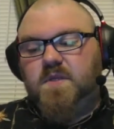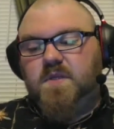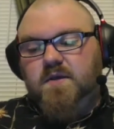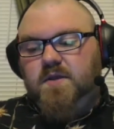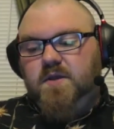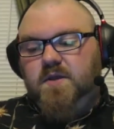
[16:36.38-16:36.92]

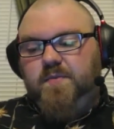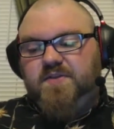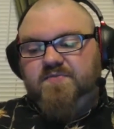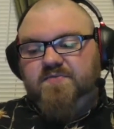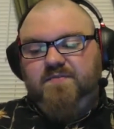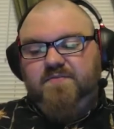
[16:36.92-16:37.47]
you know, but the
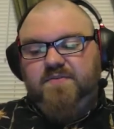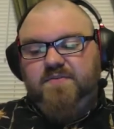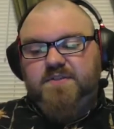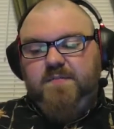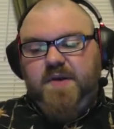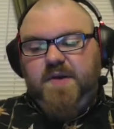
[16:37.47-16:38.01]
flavor is
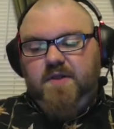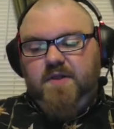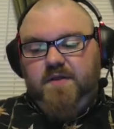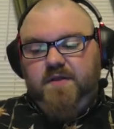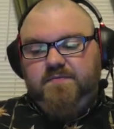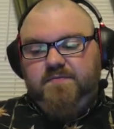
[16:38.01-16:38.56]

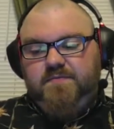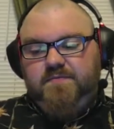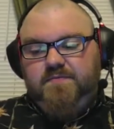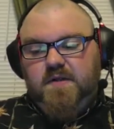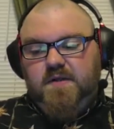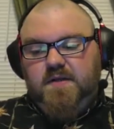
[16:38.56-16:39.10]
unparalleled.
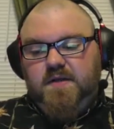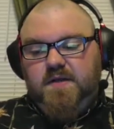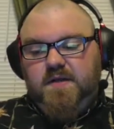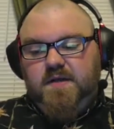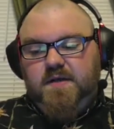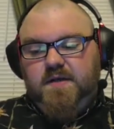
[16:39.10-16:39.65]

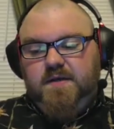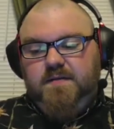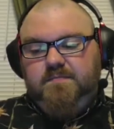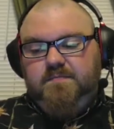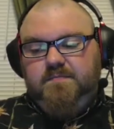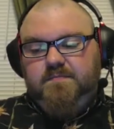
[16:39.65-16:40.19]
I'm
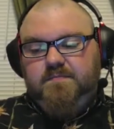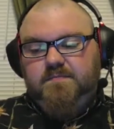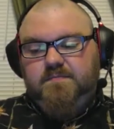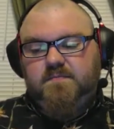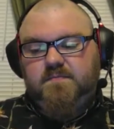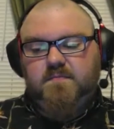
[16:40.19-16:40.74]

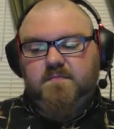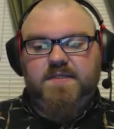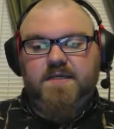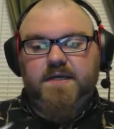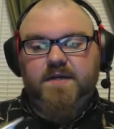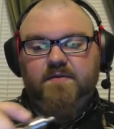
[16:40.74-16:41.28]
gonna
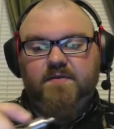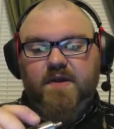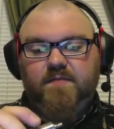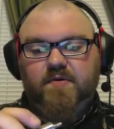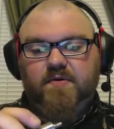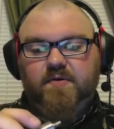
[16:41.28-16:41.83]
take another vape
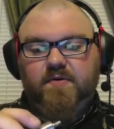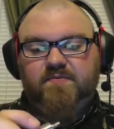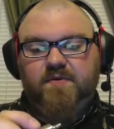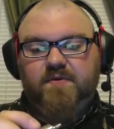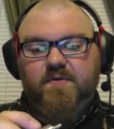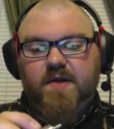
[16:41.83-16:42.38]
real quick
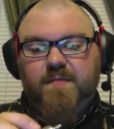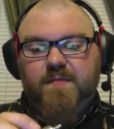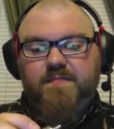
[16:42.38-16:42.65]
before we wrap this